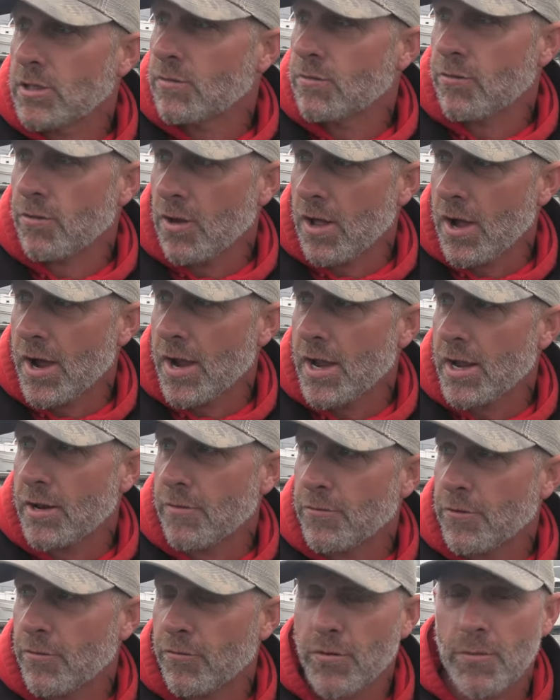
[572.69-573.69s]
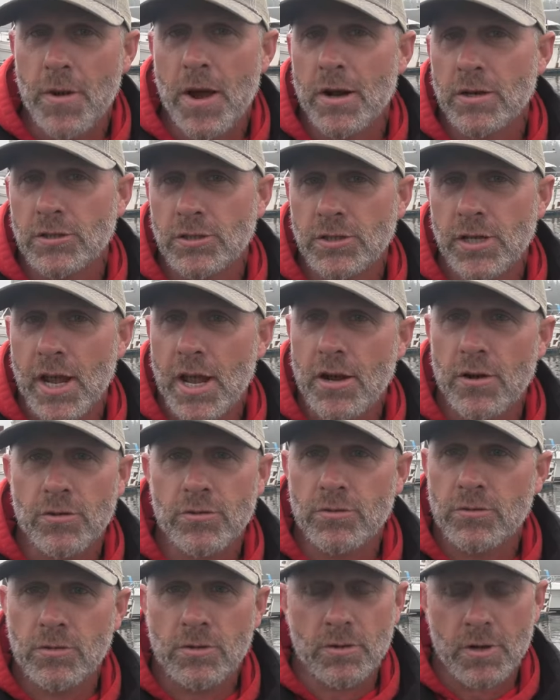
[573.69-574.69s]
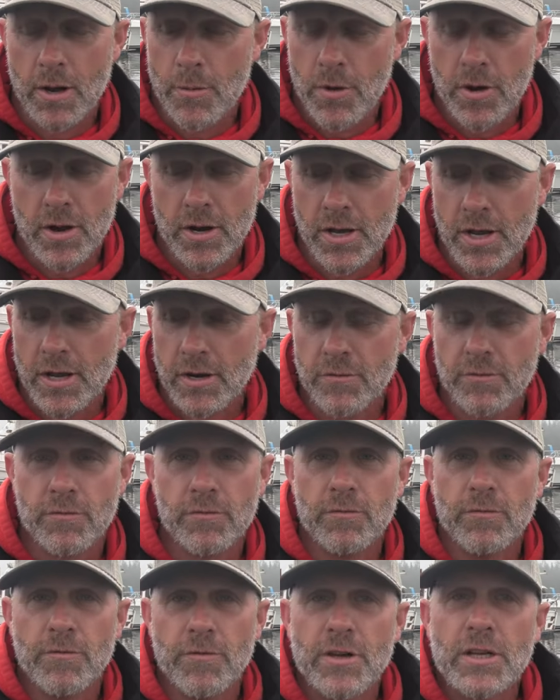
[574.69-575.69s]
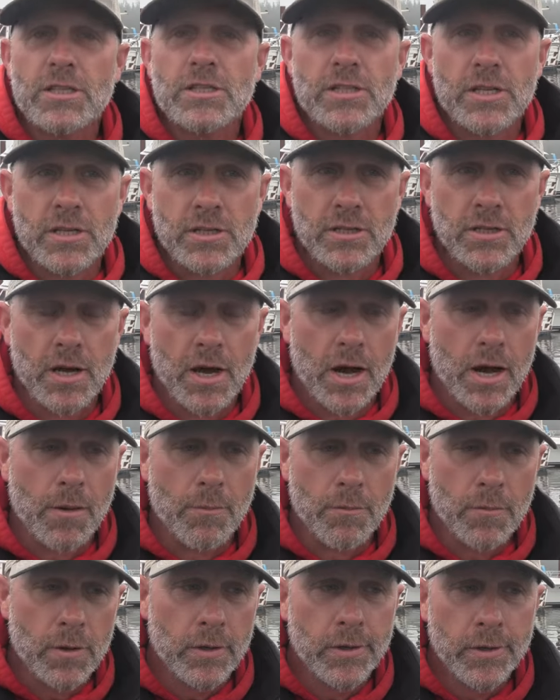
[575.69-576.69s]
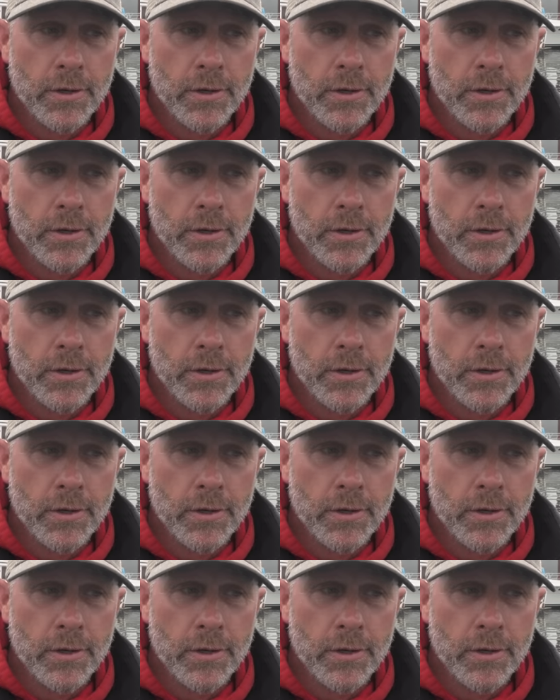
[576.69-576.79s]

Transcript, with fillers: You can fly in if you're from out of state or come on in and visit. Um,